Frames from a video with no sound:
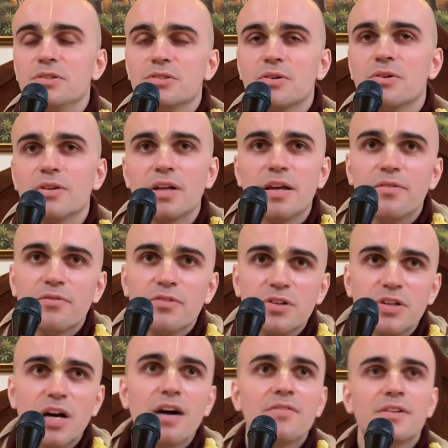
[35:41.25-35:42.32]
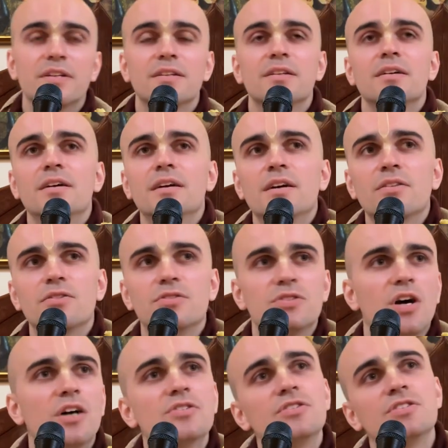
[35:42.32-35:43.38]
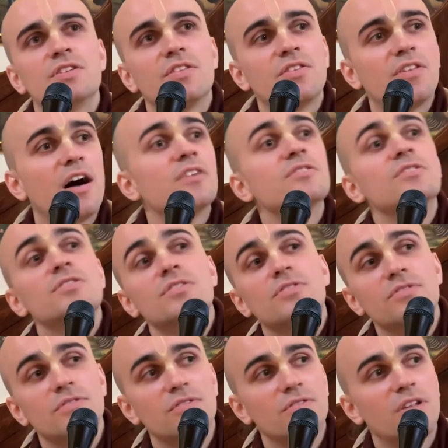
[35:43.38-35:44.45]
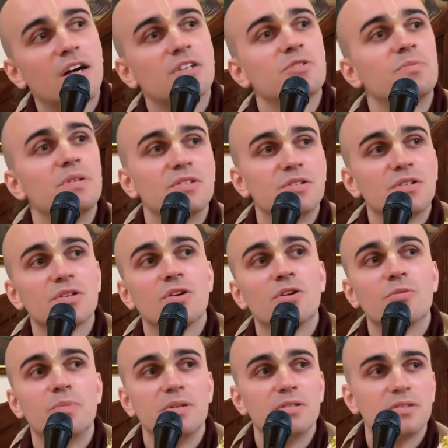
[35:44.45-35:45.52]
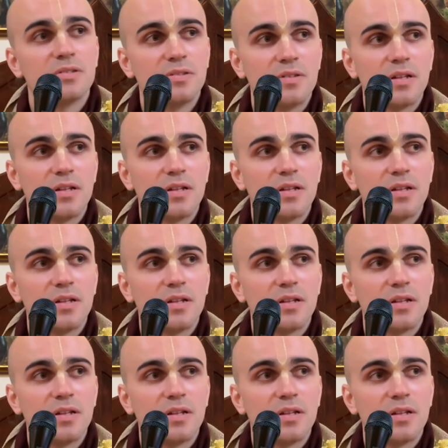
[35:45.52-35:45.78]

So in Vrindavan, there's hundreds and thousands of Lakshmis and Gopis